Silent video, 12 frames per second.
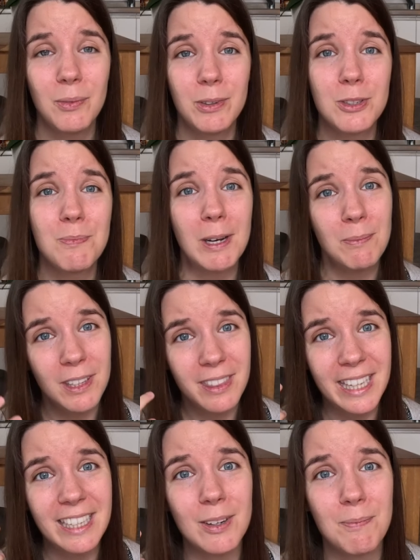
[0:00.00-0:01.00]
which made me
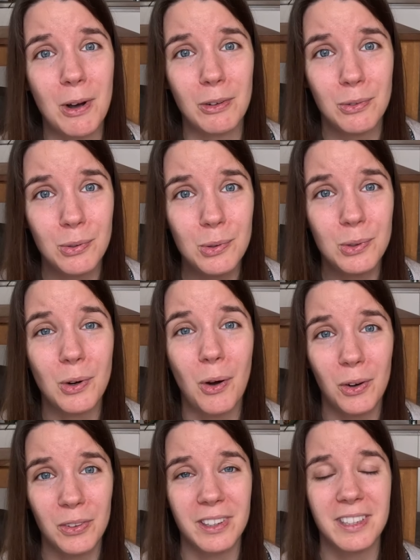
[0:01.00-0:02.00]
think about food
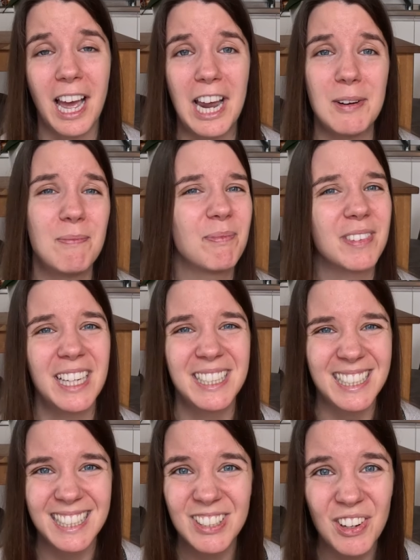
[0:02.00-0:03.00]
all the time, and
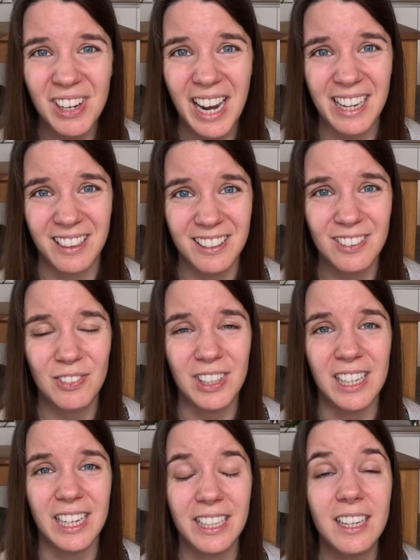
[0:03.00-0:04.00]
I did not like this
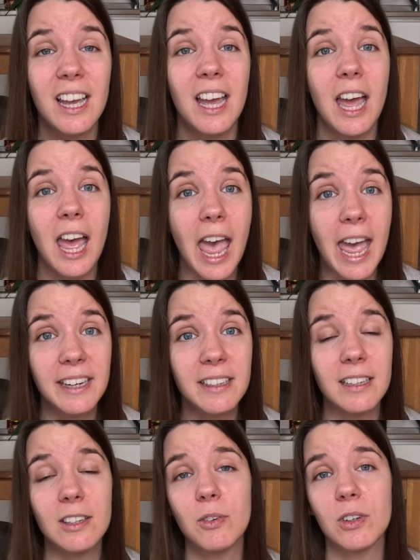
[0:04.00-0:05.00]
feeling.
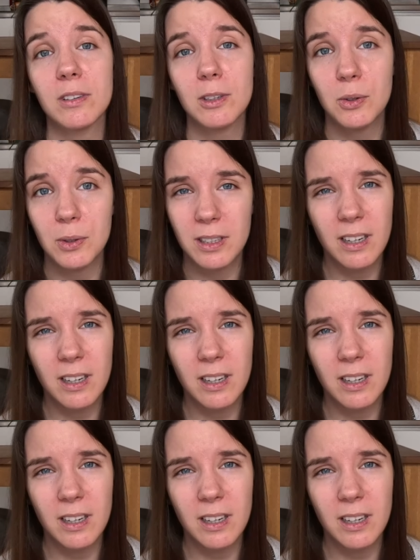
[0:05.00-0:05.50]
And it was